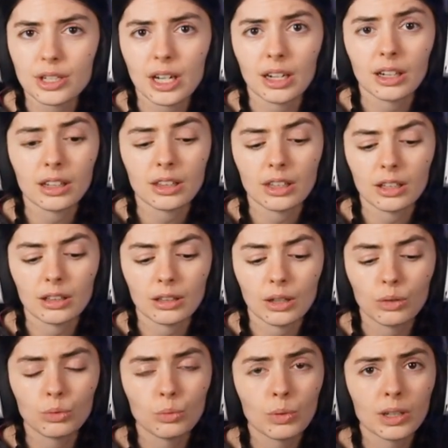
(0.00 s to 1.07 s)
kind of the
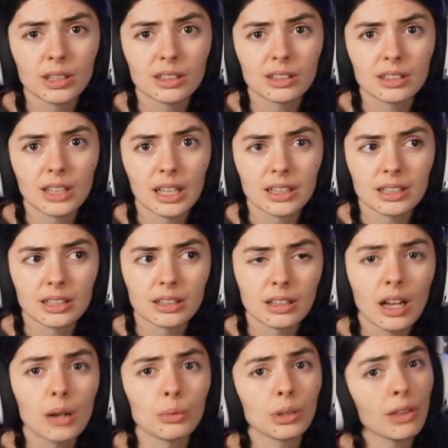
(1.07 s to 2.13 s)
lone one that's
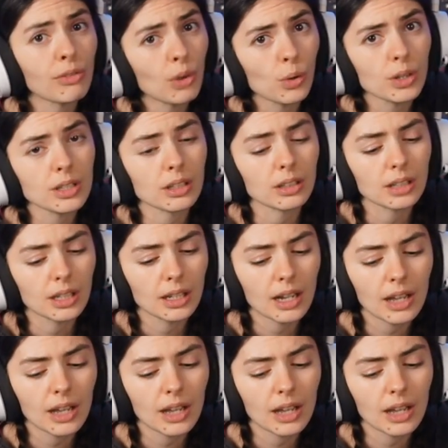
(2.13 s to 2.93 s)
not really focused on that.